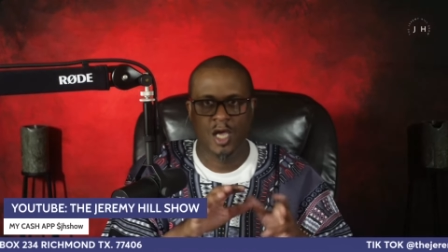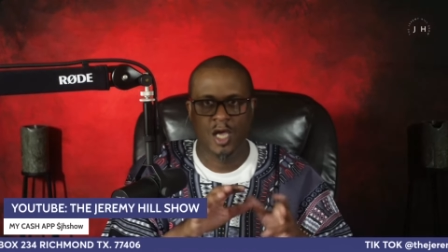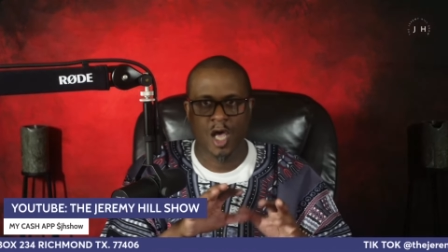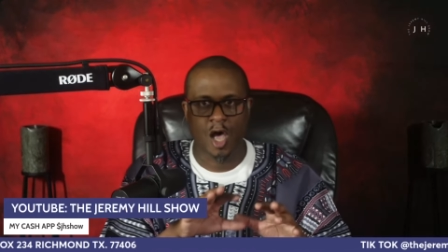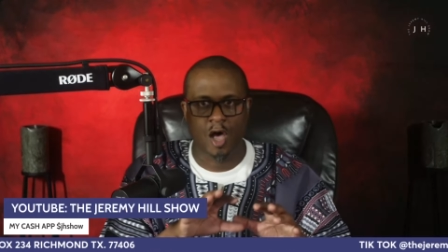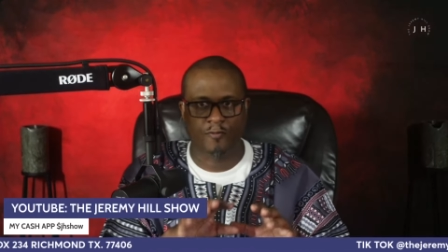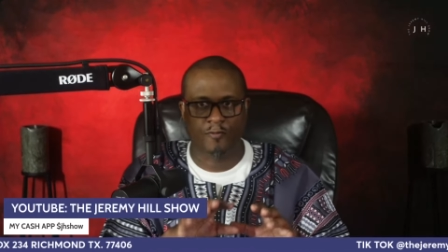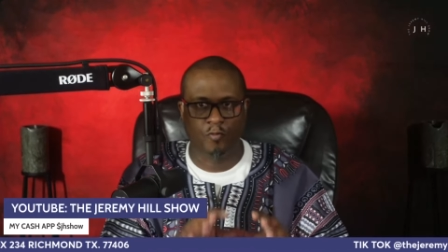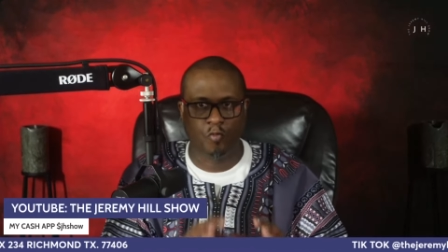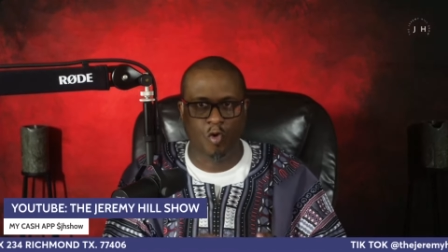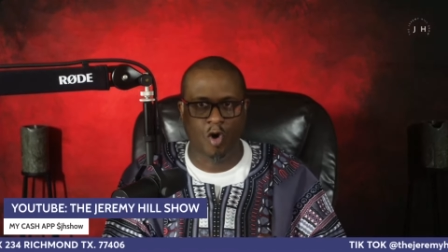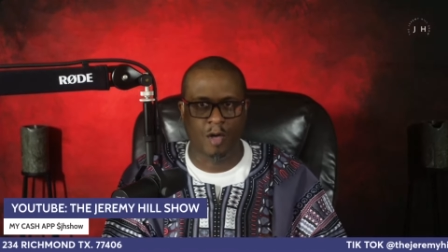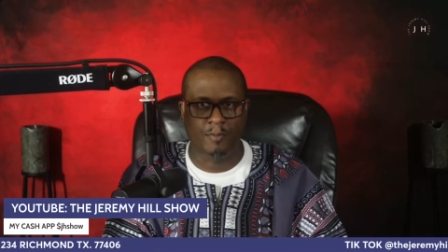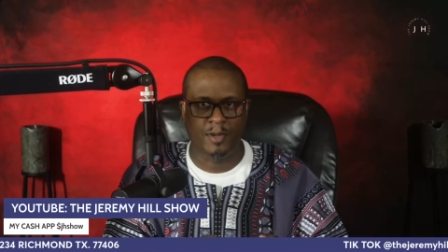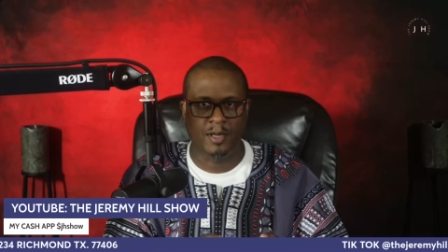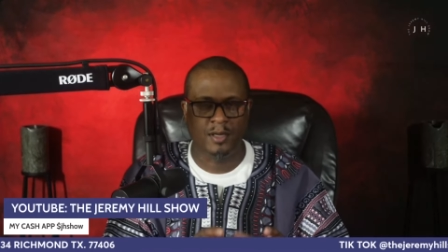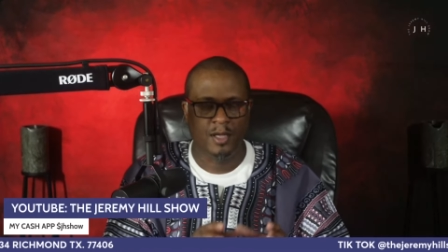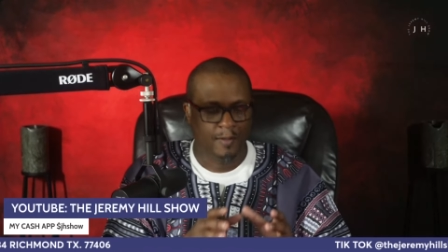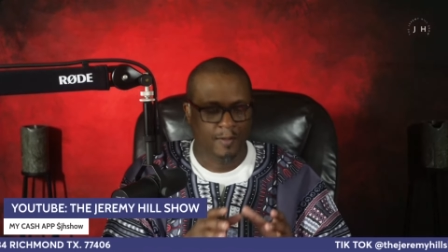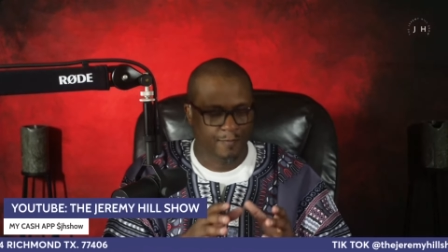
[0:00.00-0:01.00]
of
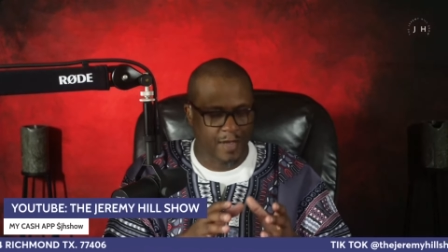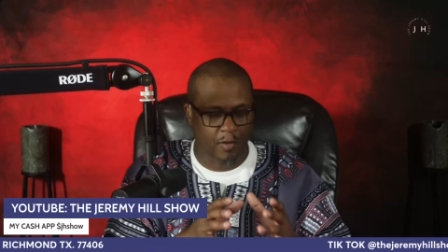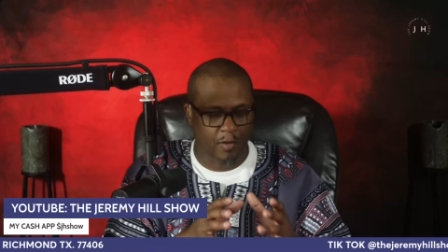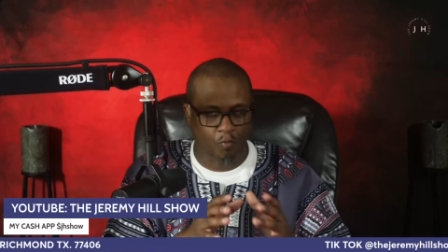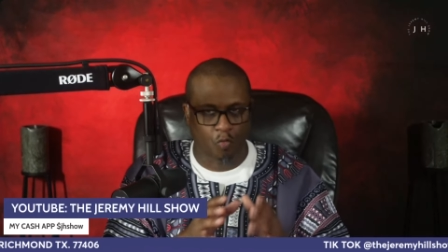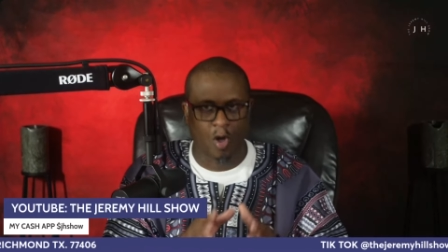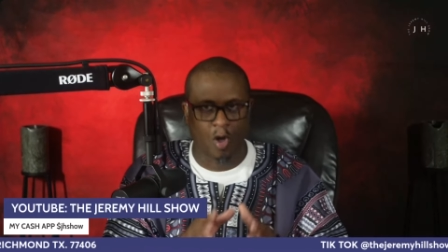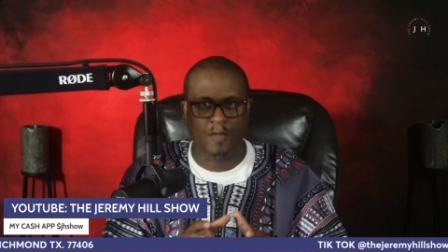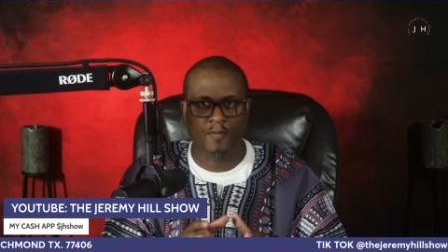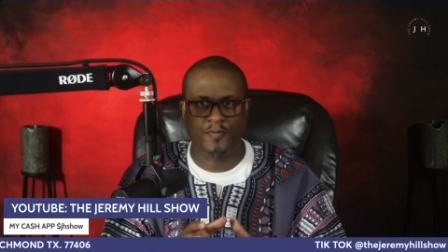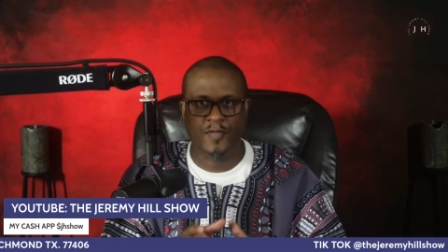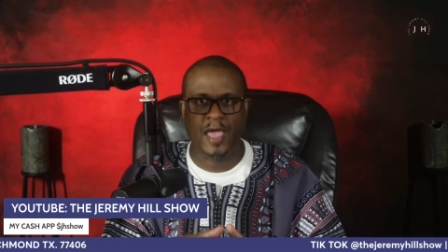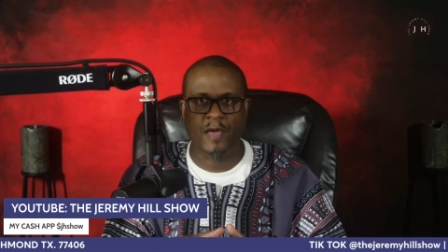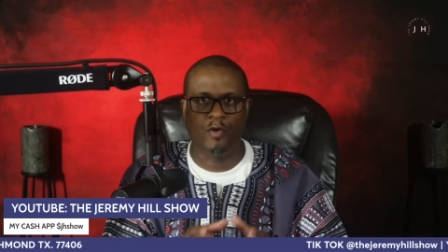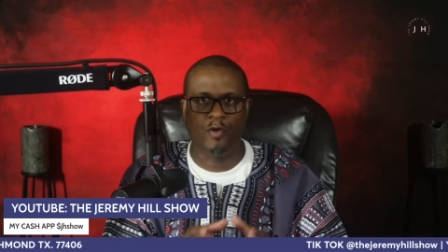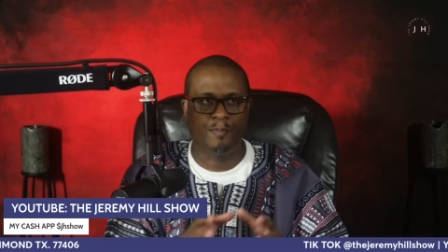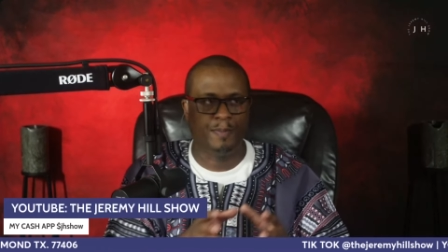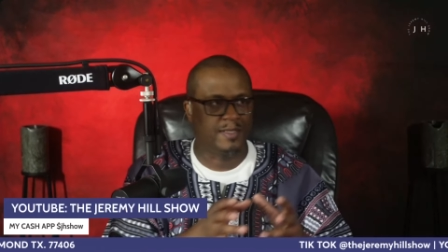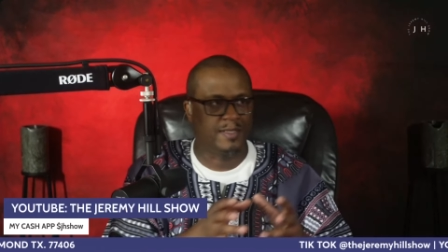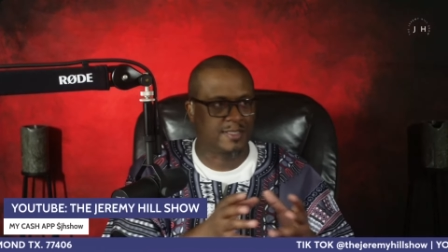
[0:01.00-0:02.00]
woman that one day will
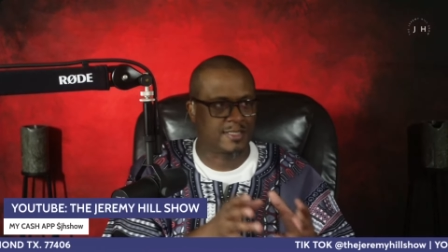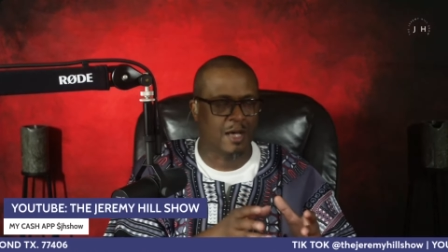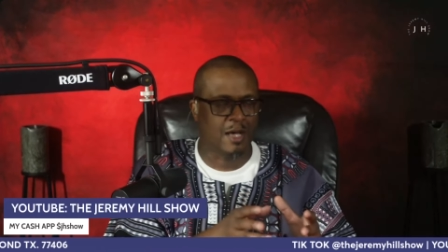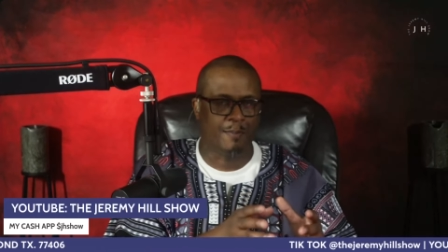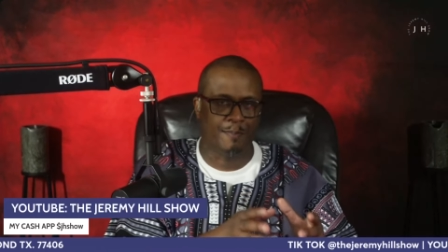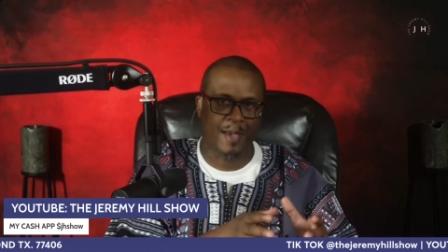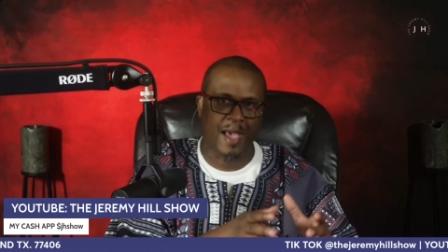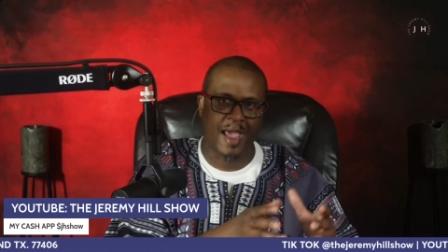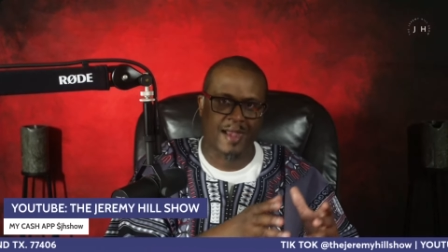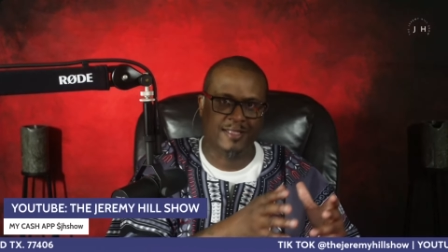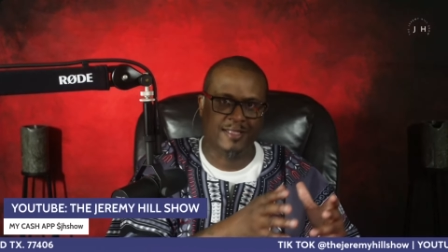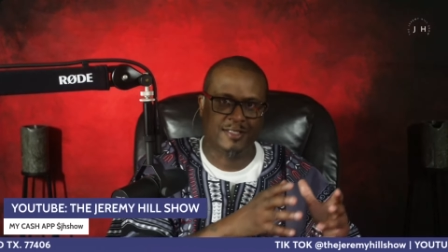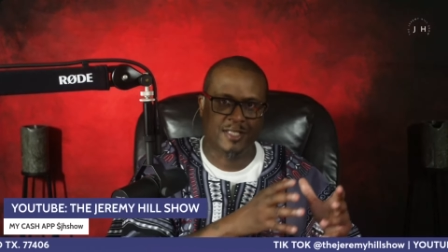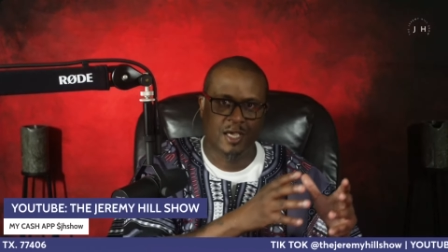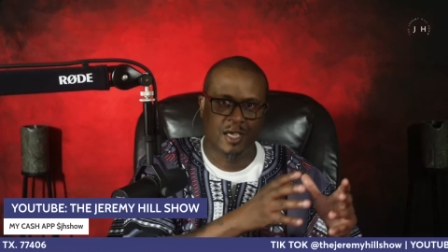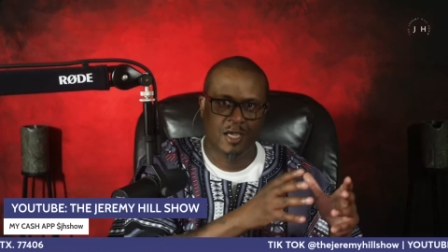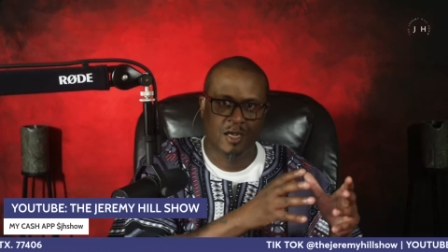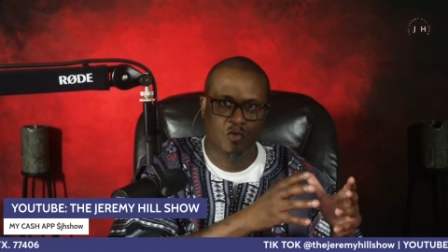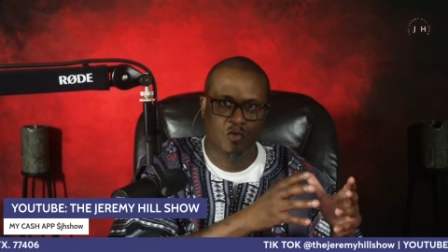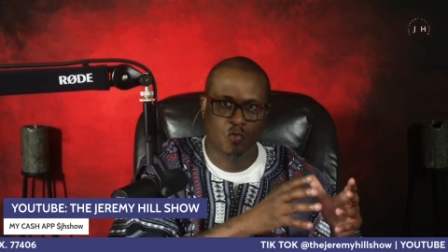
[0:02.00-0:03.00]
be somebody's
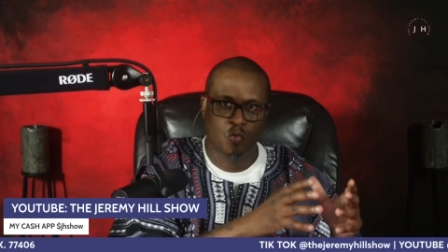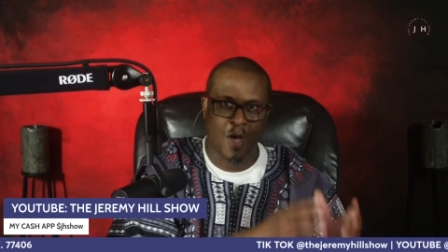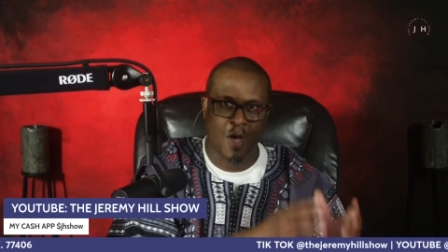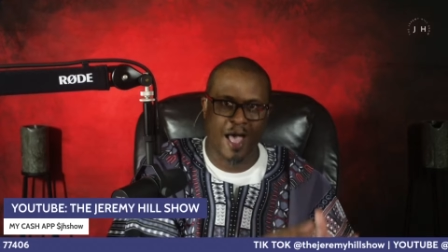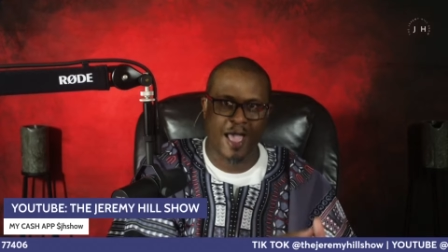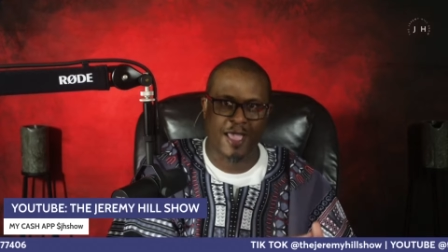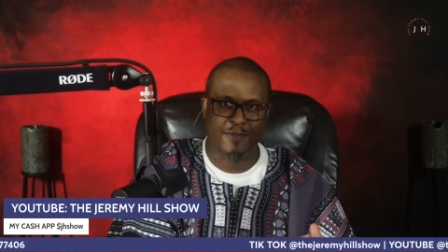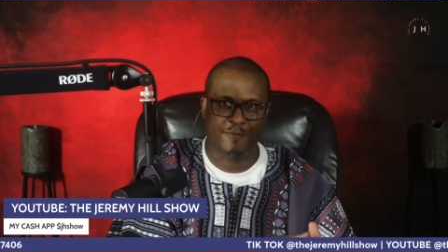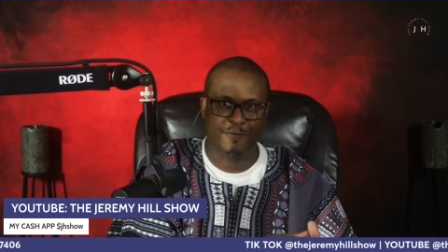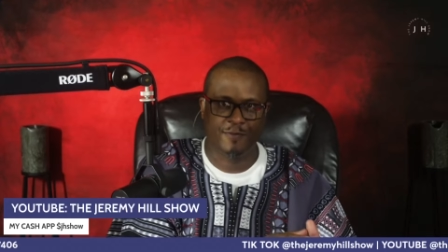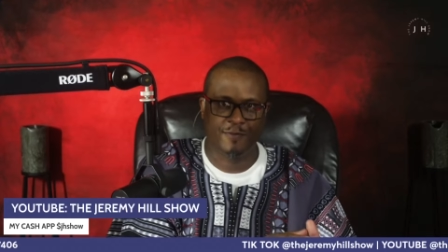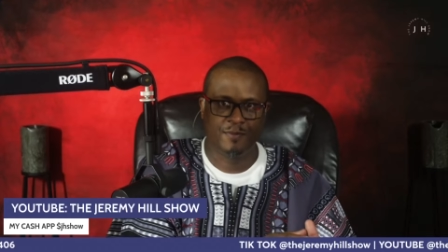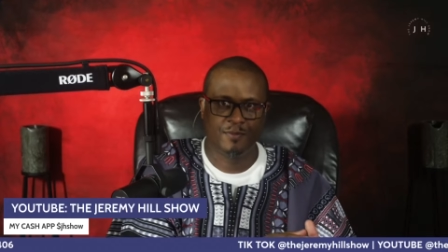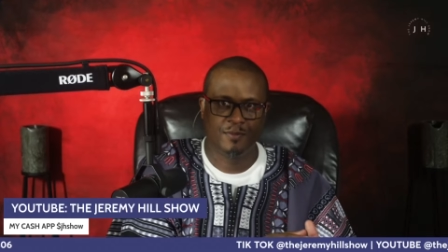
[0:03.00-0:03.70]
wife,